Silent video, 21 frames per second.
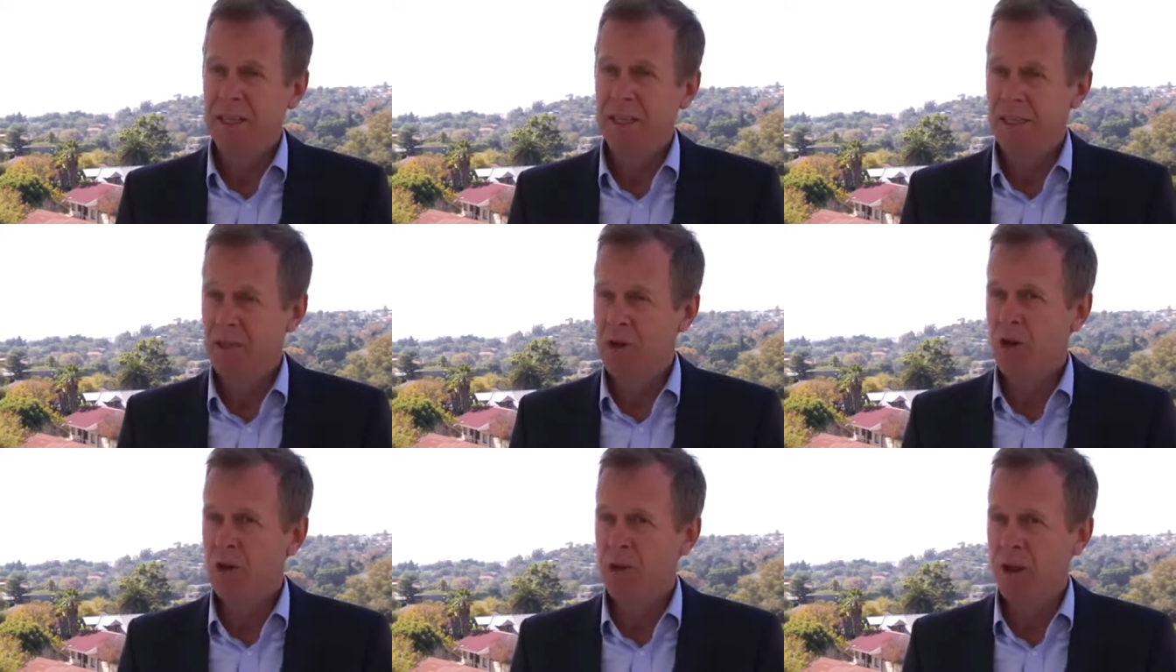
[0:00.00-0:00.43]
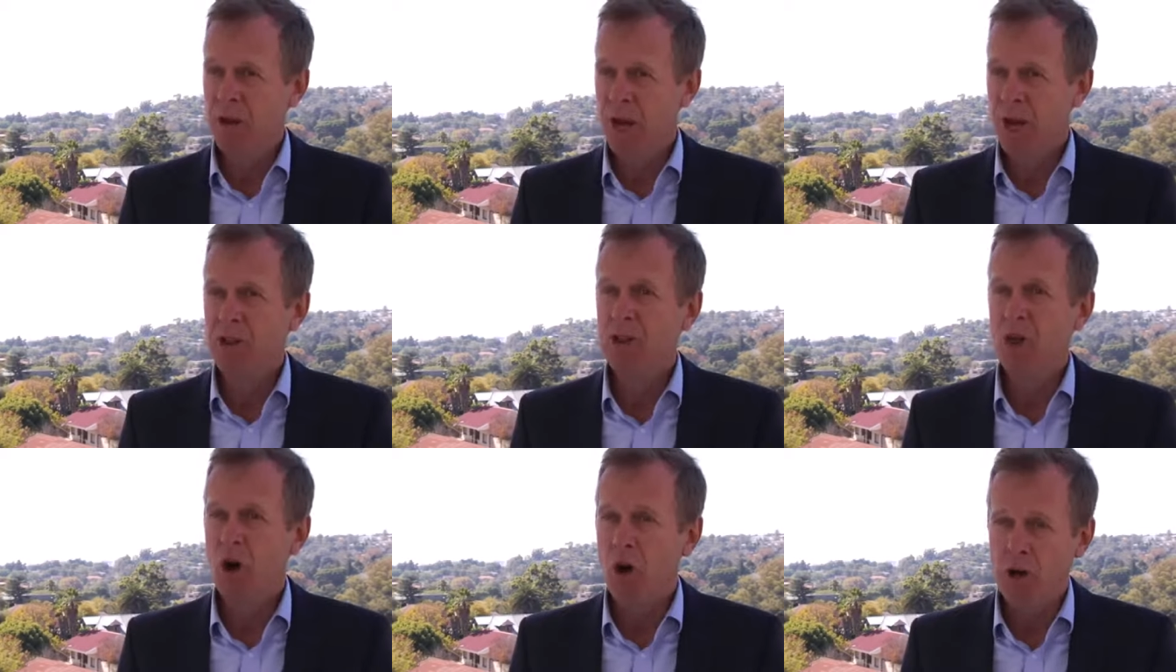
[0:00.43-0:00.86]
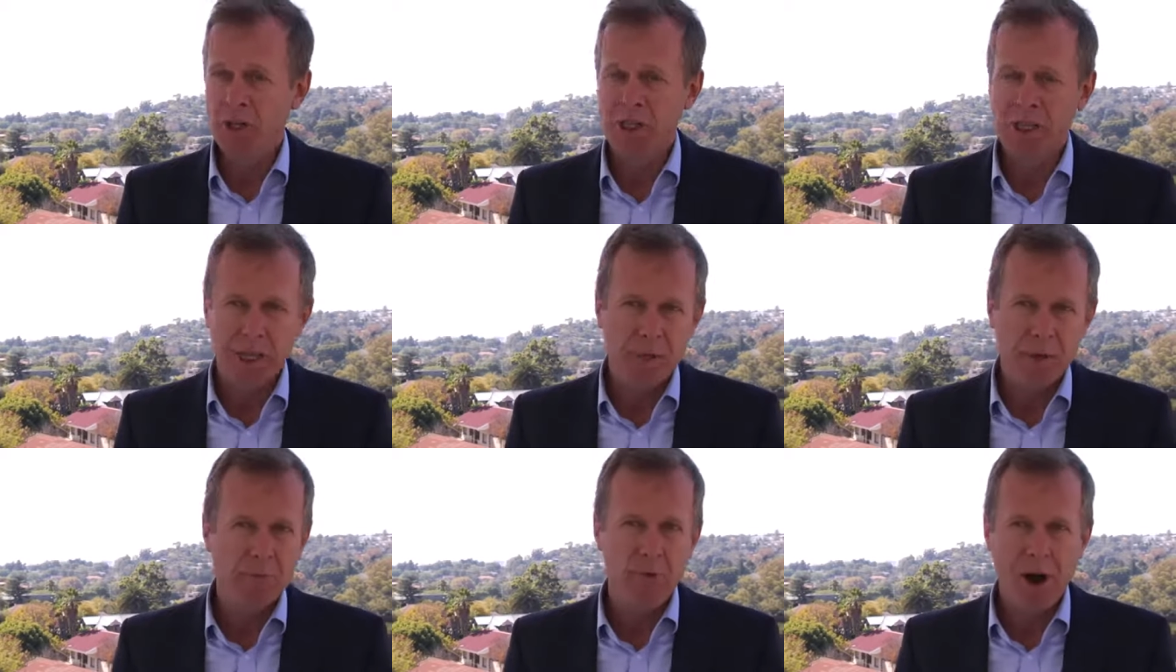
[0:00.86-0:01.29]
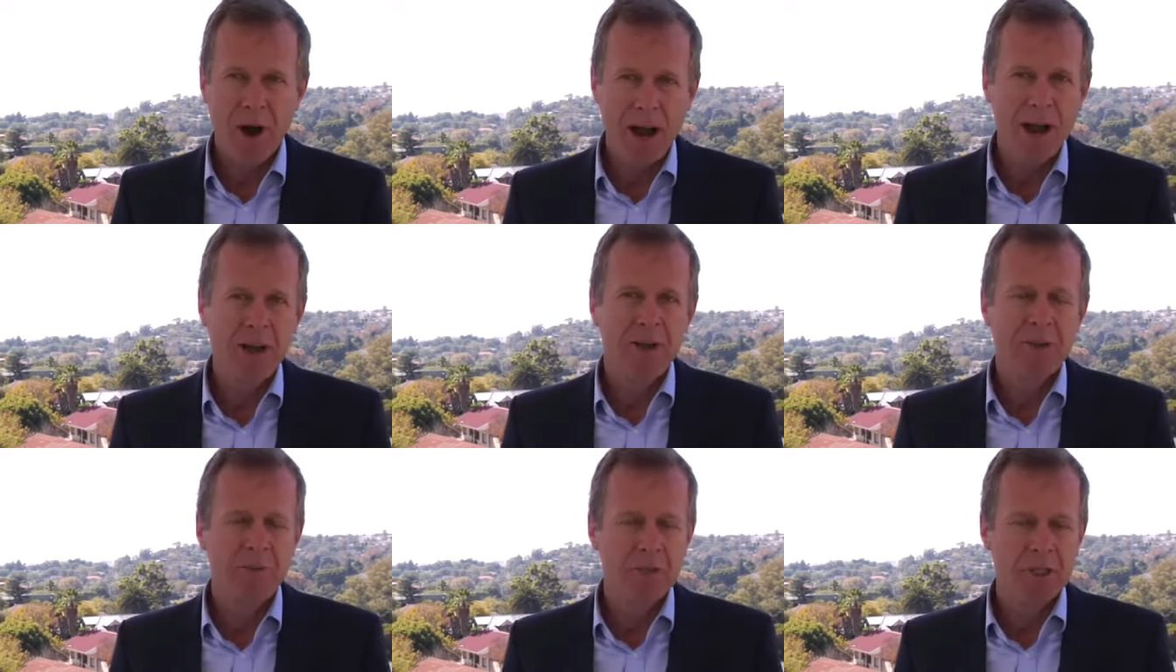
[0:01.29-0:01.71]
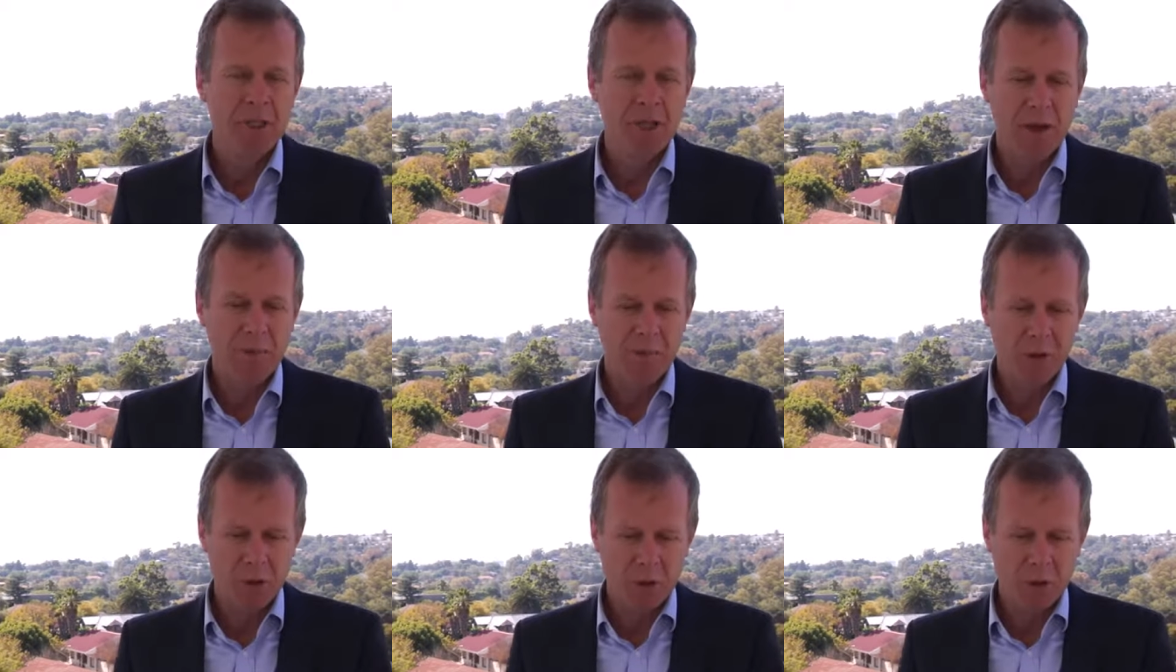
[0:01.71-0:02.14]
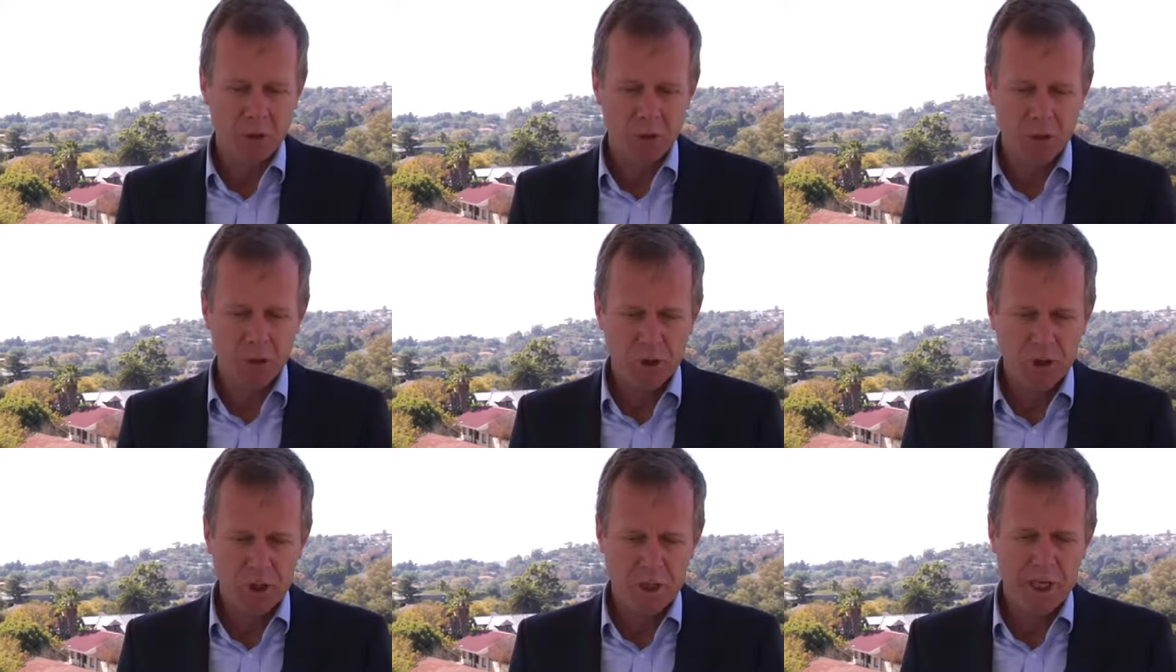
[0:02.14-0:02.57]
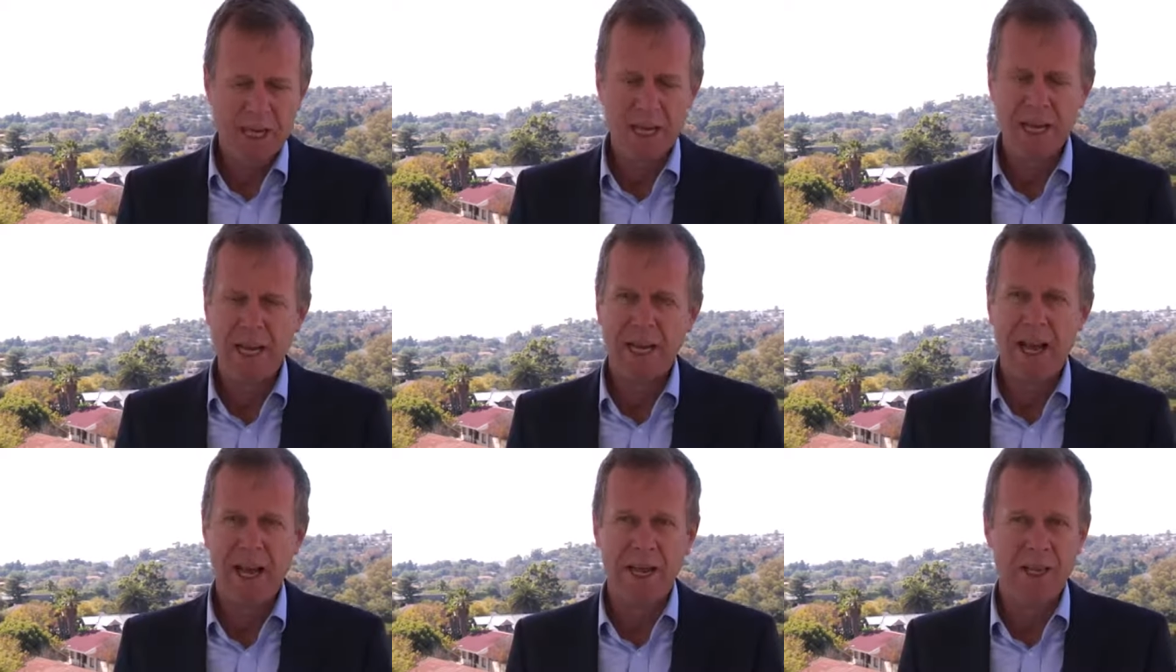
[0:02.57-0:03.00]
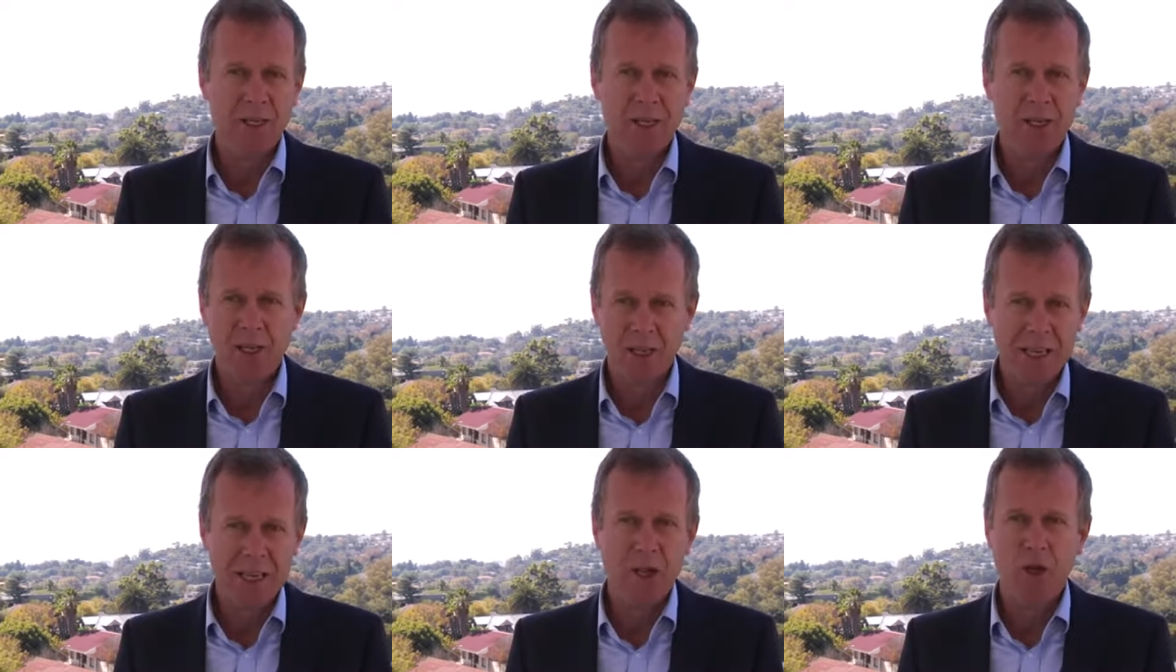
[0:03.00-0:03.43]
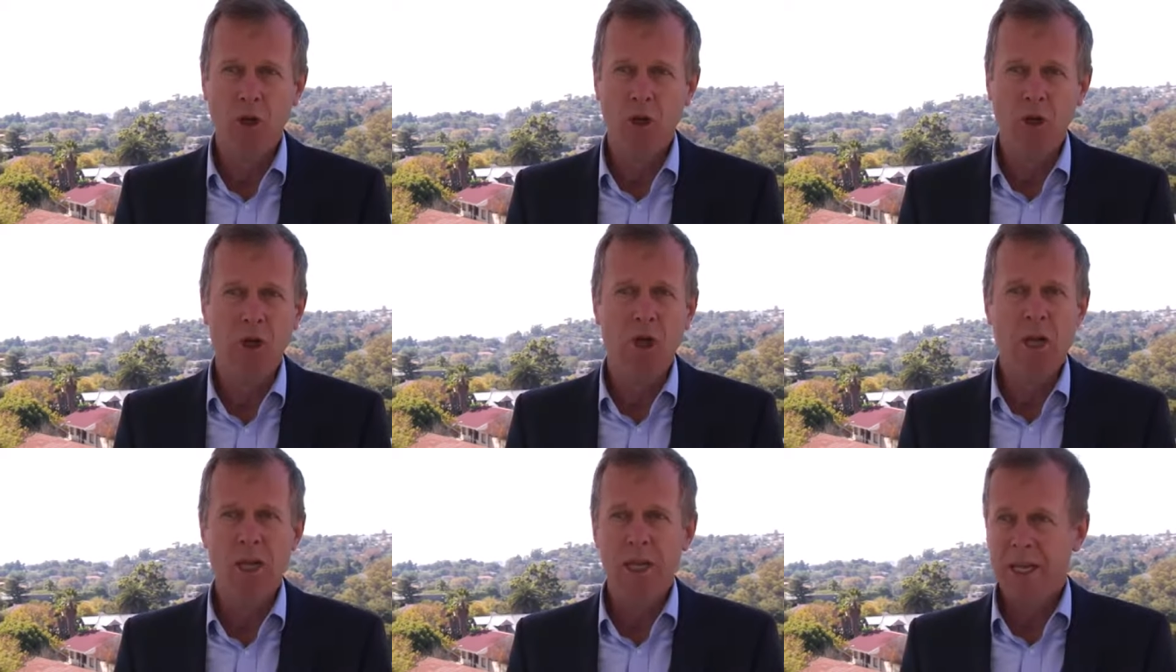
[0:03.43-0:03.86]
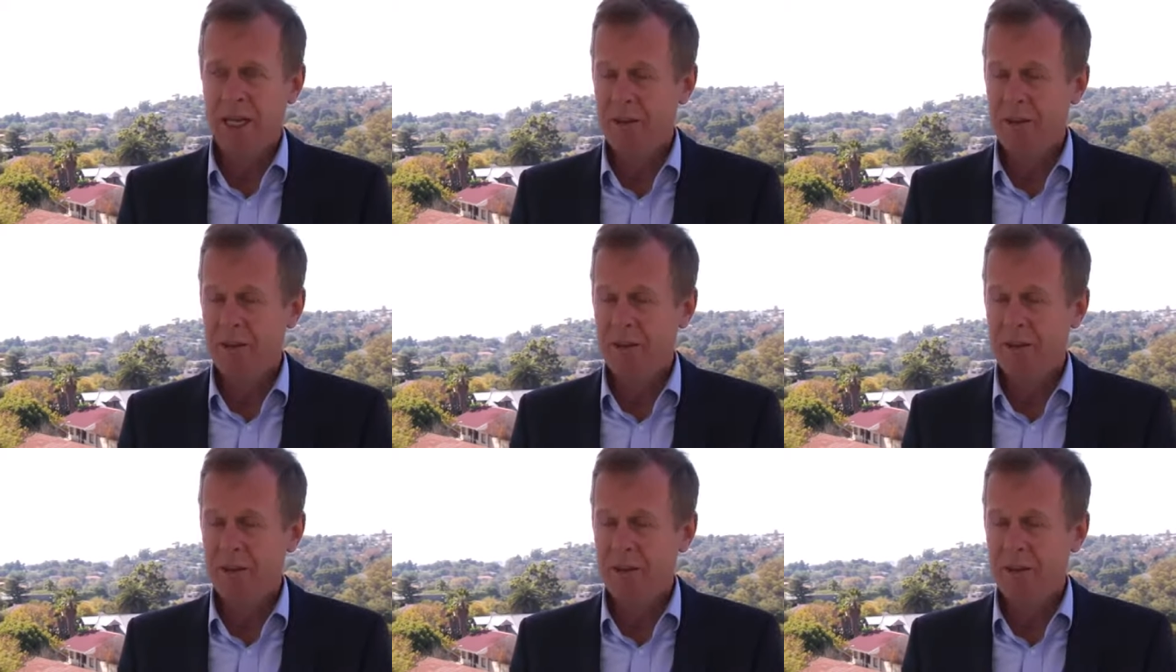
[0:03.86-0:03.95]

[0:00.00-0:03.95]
It's got a, a toxic brand for some who, who see it as still,